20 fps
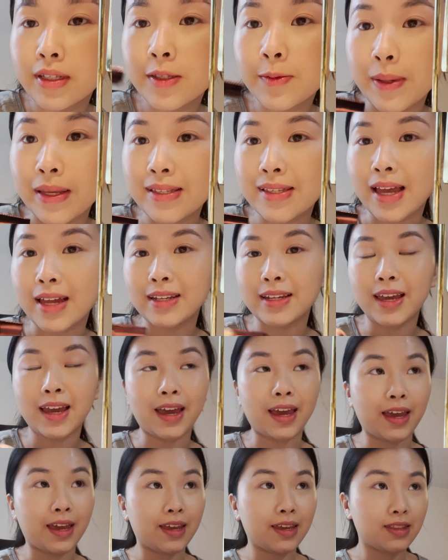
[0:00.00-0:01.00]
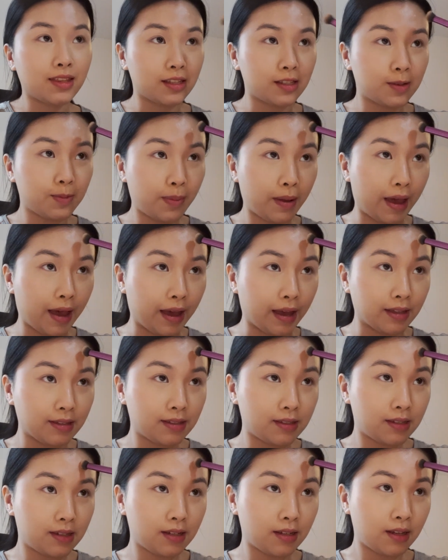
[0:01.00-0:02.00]
Space NK this
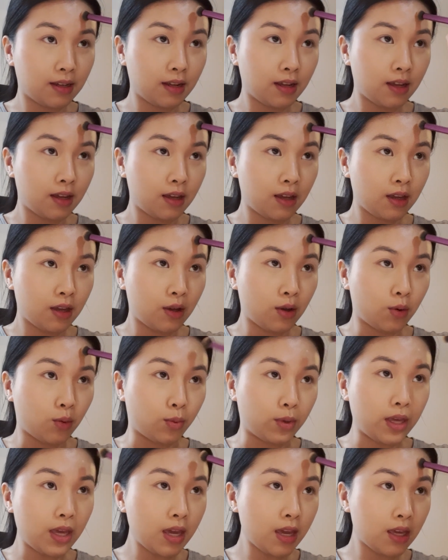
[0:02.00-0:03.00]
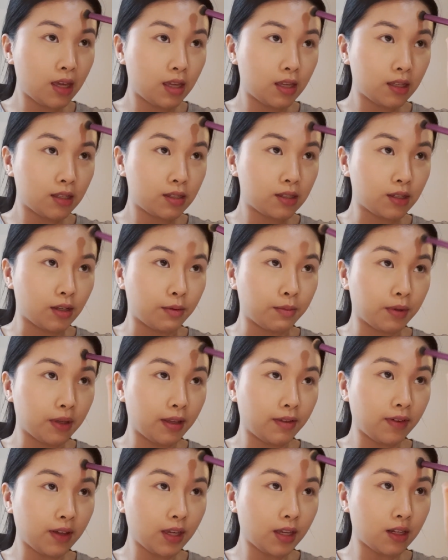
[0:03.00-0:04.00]
past week, so I'm
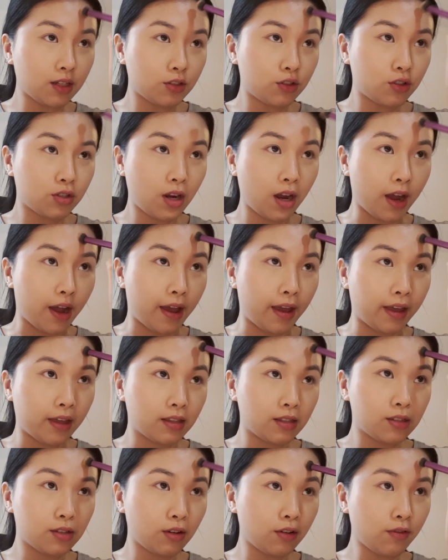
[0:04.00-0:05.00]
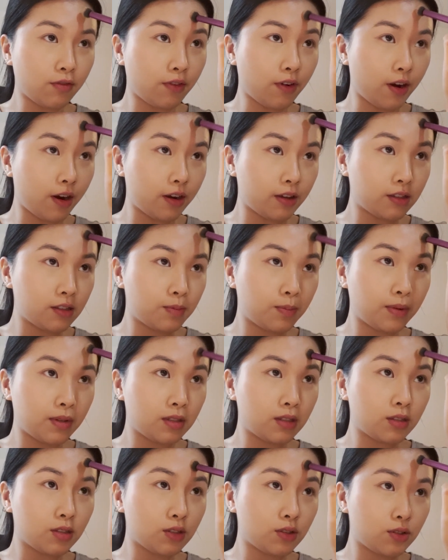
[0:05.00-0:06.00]
giving it a try, and so far it's
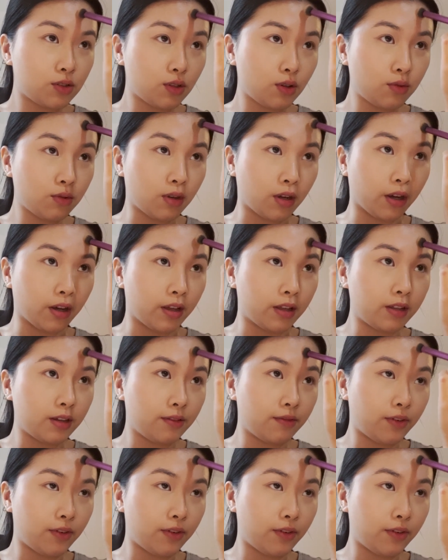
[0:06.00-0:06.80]
been so good.